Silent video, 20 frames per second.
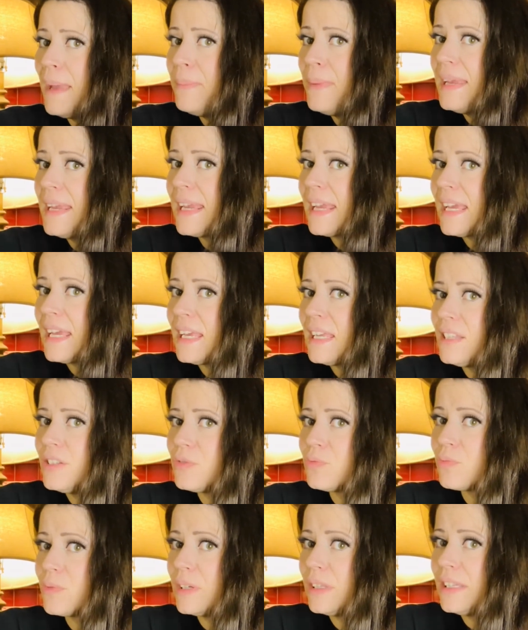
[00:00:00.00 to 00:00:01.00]
kids
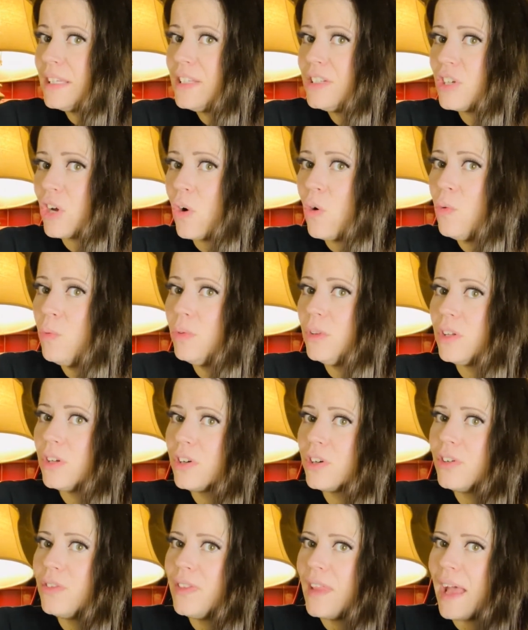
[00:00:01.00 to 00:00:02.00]
really don't
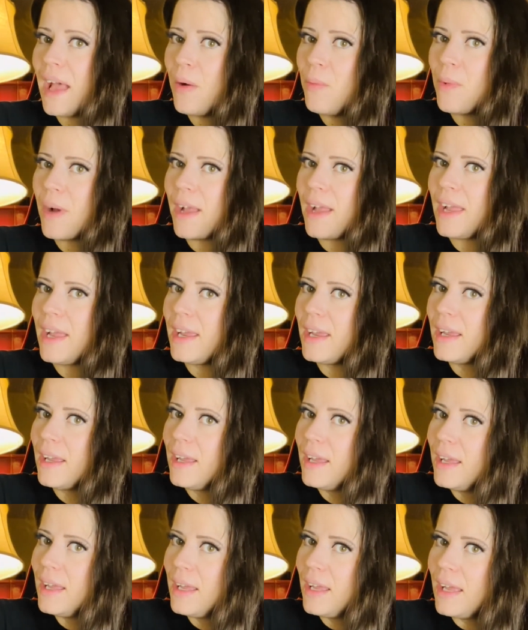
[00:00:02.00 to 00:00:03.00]
learn that way.
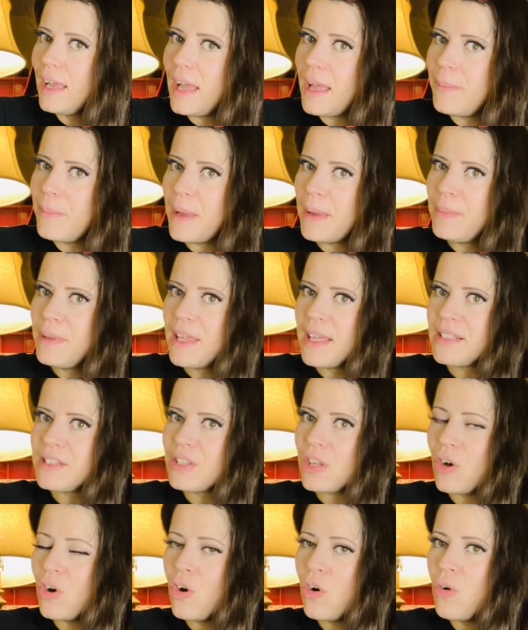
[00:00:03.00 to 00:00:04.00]
And maybe that's
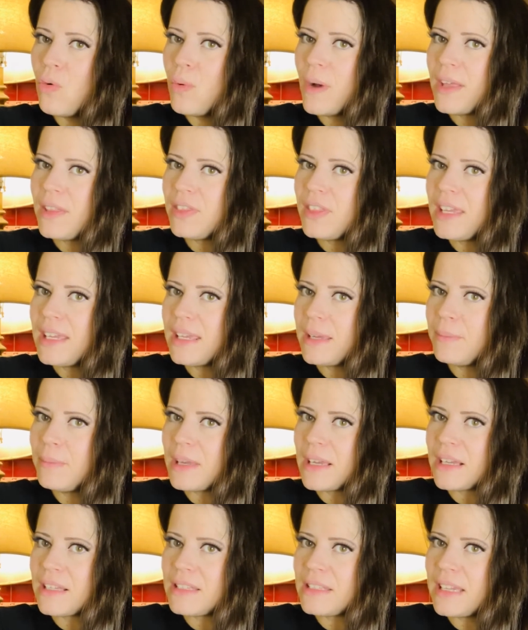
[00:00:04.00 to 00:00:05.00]
the old way thinking
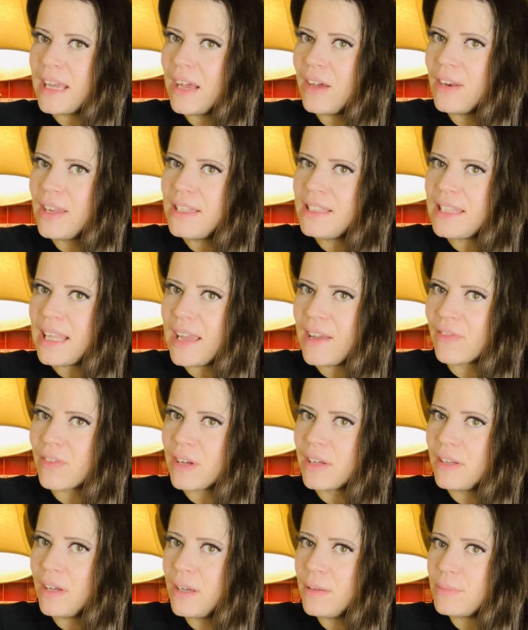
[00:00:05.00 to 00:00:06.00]
because nowadays they
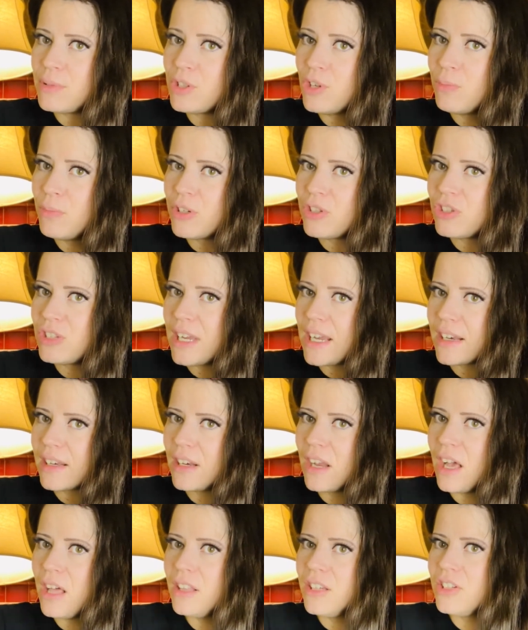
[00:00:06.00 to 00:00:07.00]
have so much
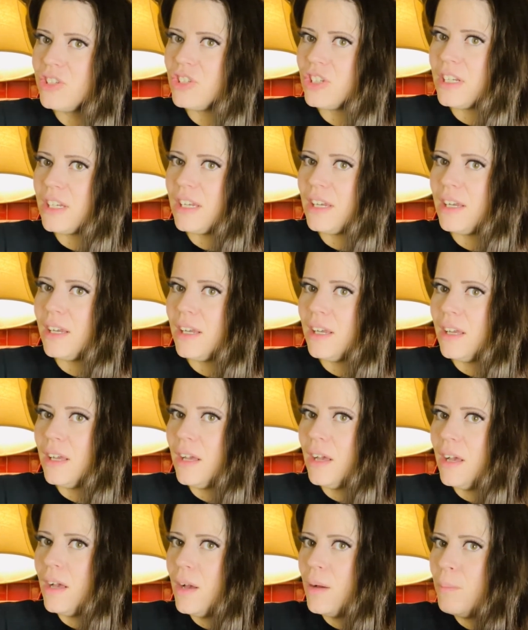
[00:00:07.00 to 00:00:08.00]
technology.
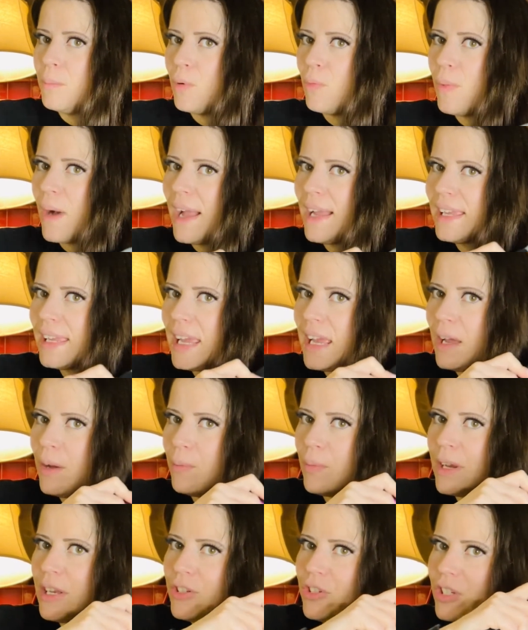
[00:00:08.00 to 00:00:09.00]
But why can't
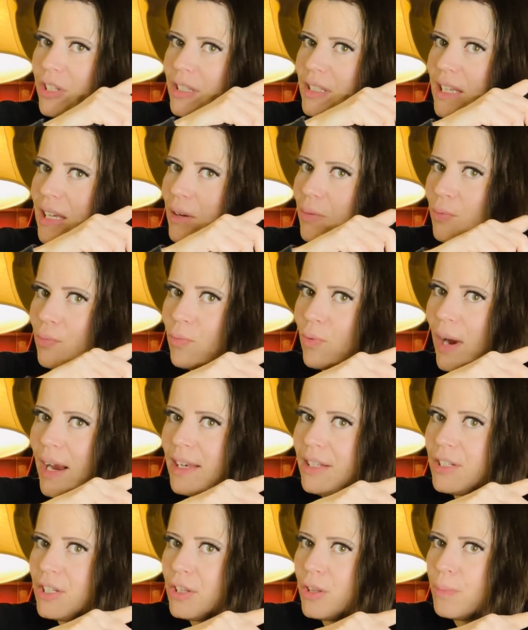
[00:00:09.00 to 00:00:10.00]
we just get
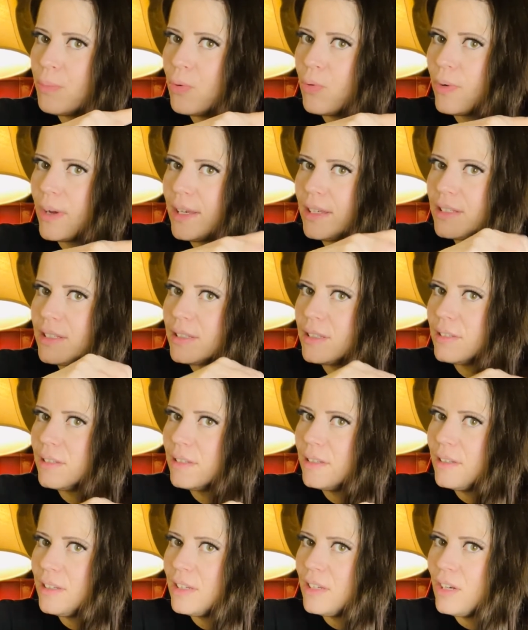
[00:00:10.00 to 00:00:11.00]
right to the point?
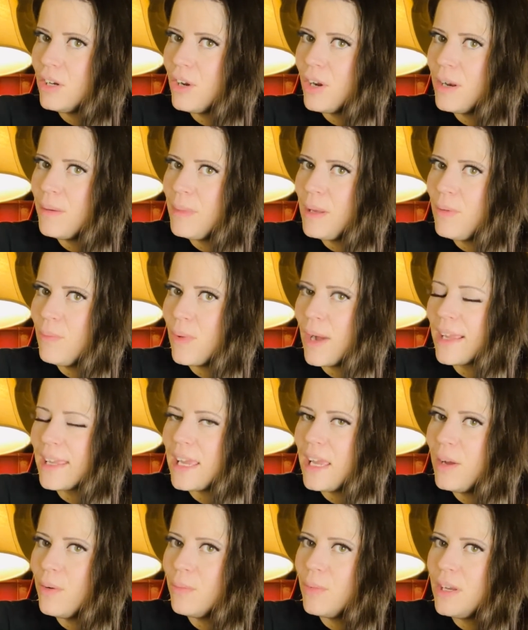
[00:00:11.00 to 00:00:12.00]
You know what I mean? Why
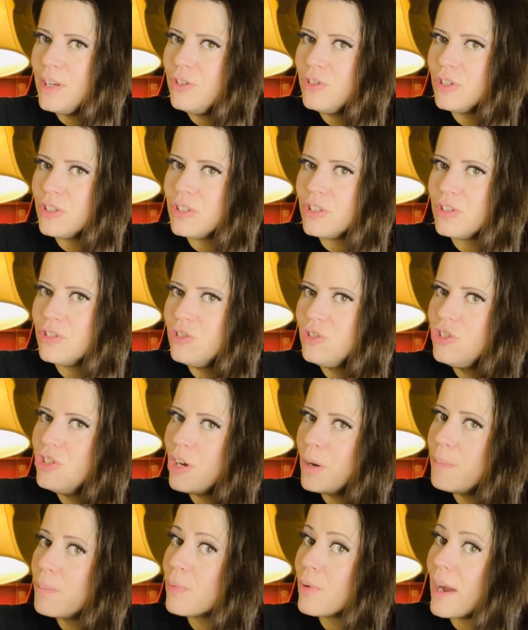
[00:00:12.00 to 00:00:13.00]
can't we just
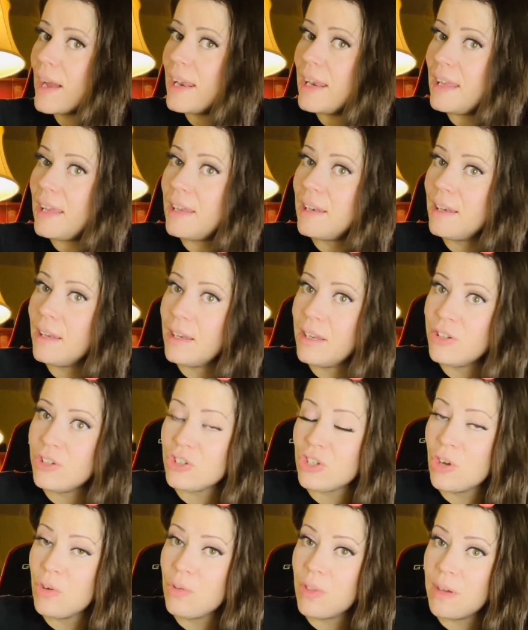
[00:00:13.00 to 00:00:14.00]
jump right in and
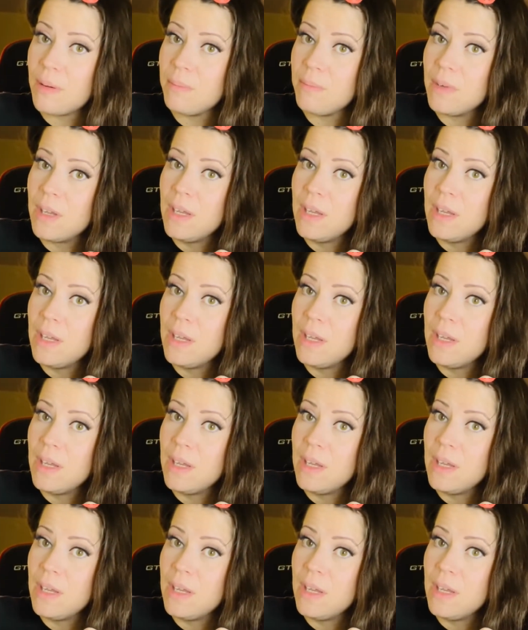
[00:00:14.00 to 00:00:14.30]
show them